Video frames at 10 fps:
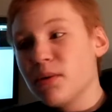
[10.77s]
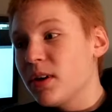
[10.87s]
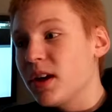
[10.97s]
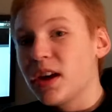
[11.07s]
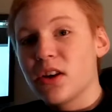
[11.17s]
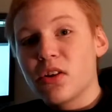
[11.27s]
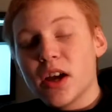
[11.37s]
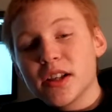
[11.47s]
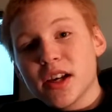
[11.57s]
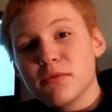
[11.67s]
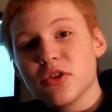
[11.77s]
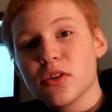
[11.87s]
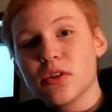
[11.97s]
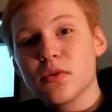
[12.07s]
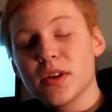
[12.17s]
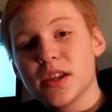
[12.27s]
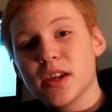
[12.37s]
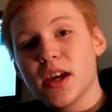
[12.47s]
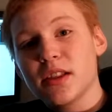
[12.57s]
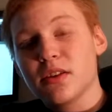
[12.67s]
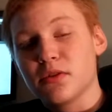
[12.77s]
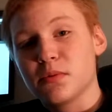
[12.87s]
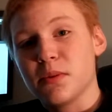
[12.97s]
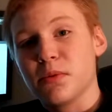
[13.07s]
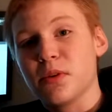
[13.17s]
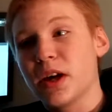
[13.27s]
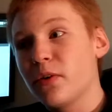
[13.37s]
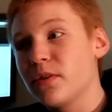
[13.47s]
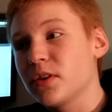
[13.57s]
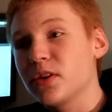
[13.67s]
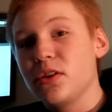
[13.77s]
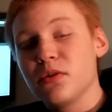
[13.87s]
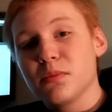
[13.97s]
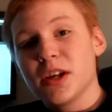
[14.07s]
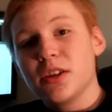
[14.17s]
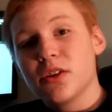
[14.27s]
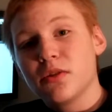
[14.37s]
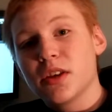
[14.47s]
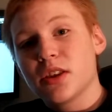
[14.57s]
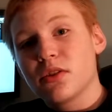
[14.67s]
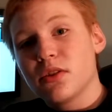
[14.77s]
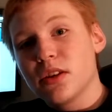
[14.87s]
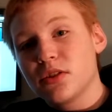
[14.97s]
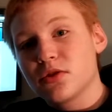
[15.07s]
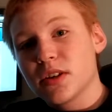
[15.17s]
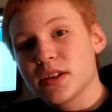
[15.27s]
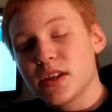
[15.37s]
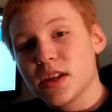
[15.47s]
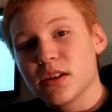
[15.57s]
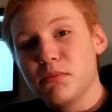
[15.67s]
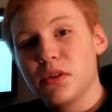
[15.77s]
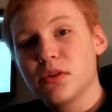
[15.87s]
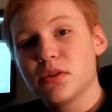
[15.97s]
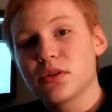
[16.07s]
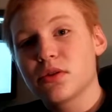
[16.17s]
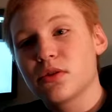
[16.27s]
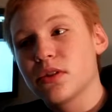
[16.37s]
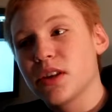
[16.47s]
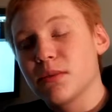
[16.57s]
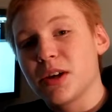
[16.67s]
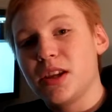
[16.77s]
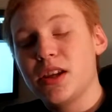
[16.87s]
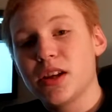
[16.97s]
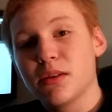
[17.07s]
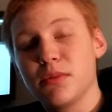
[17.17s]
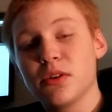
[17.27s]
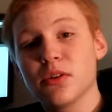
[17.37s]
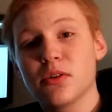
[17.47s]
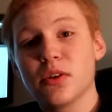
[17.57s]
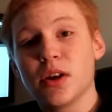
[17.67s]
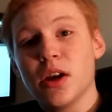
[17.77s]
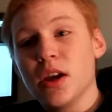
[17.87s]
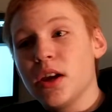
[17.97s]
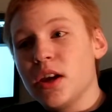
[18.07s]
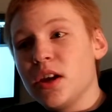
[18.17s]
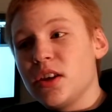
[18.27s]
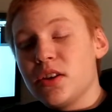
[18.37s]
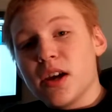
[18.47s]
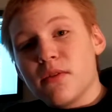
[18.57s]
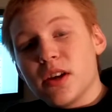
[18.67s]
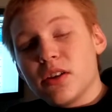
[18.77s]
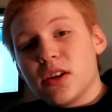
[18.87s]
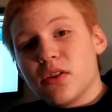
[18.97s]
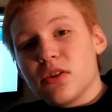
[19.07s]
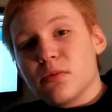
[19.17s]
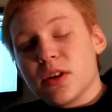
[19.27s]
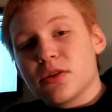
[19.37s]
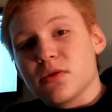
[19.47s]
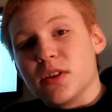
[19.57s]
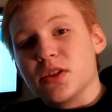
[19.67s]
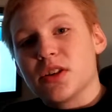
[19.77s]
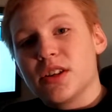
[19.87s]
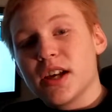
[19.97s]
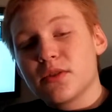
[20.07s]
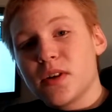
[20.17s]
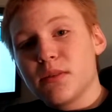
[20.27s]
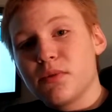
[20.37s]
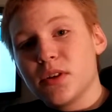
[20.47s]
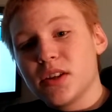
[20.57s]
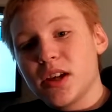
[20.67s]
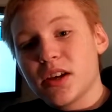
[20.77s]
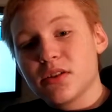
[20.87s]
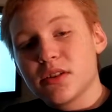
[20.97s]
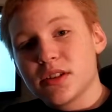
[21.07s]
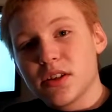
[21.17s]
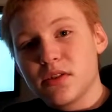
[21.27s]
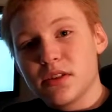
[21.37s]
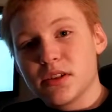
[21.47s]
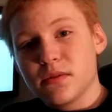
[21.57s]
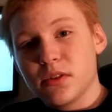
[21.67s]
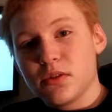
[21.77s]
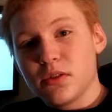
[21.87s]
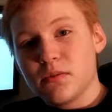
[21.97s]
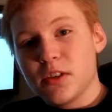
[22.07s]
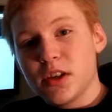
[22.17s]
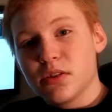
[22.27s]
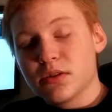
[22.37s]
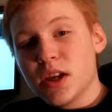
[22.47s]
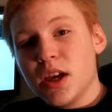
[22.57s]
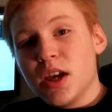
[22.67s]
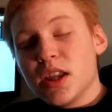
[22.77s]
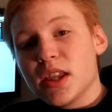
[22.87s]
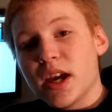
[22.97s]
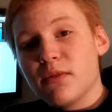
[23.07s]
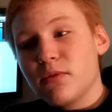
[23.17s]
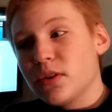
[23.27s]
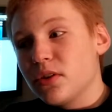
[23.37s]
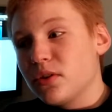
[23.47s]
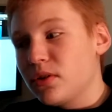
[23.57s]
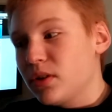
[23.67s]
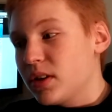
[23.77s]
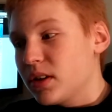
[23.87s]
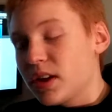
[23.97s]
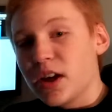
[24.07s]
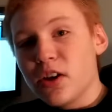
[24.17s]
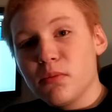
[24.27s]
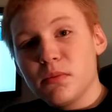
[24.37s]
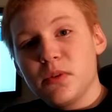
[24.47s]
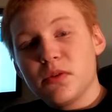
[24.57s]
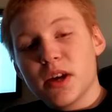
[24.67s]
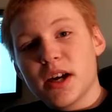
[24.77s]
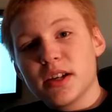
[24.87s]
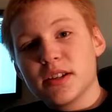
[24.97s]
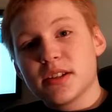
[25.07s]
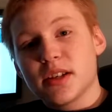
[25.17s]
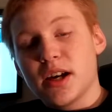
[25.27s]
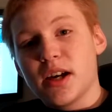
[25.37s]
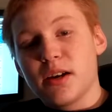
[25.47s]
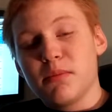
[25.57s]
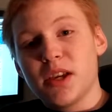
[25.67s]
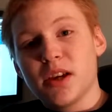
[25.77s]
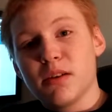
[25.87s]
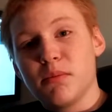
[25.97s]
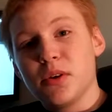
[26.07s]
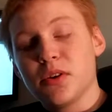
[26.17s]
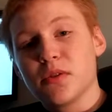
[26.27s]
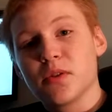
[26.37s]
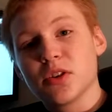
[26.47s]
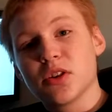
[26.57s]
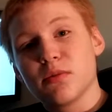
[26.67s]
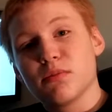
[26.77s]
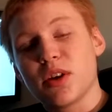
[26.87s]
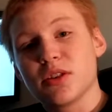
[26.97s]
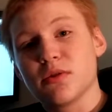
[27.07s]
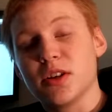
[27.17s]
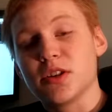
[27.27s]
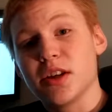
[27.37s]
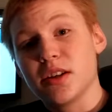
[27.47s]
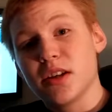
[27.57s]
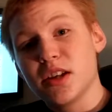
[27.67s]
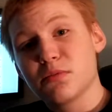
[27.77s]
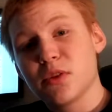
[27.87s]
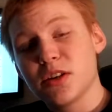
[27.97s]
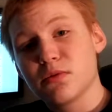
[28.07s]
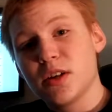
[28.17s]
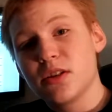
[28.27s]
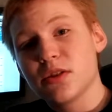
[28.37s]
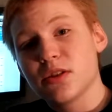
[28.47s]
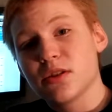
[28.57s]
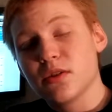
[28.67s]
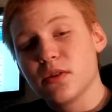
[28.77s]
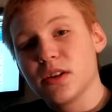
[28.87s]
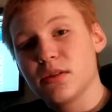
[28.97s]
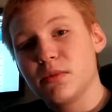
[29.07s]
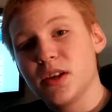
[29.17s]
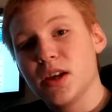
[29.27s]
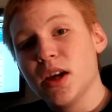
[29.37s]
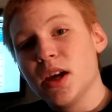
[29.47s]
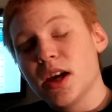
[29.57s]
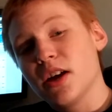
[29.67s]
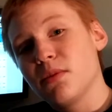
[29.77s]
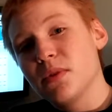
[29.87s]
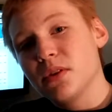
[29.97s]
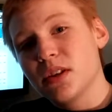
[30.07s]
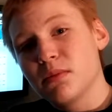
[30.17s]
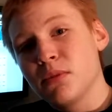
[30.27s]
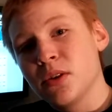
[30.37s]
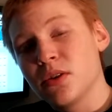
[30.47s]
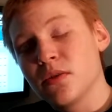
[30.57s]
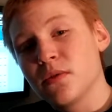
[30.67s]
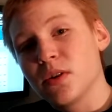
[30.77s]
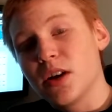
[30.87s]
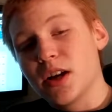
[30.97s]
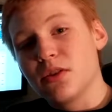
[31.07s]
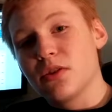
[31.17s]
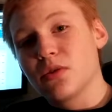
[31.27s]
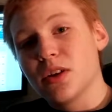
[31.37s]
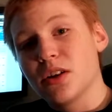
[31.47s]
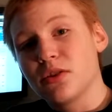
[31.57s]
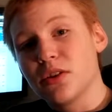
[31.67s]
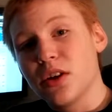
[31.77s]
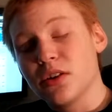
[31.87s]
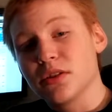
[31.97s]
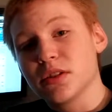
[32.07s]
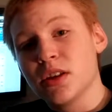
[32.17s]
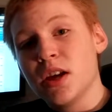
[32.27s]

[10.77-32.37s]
and a lot of times you don't know what to get those people. However, you might know that they're interested in computers, or they might need a computer, or you definitely know your price range. And that's why I'm putting together a series of YouTube videos that will help you guys make a computer for a certain price range. And today's price range is going to be how to build a computer for under $300.